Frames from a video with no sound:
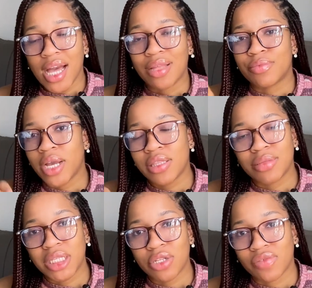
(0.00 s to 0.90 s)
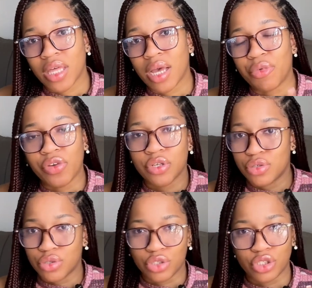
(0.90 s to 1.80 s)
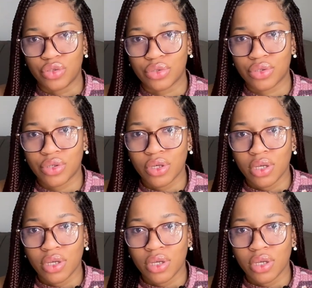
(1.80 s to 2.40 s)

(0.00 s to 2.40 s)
and write the meaning of that abbreviation you just used.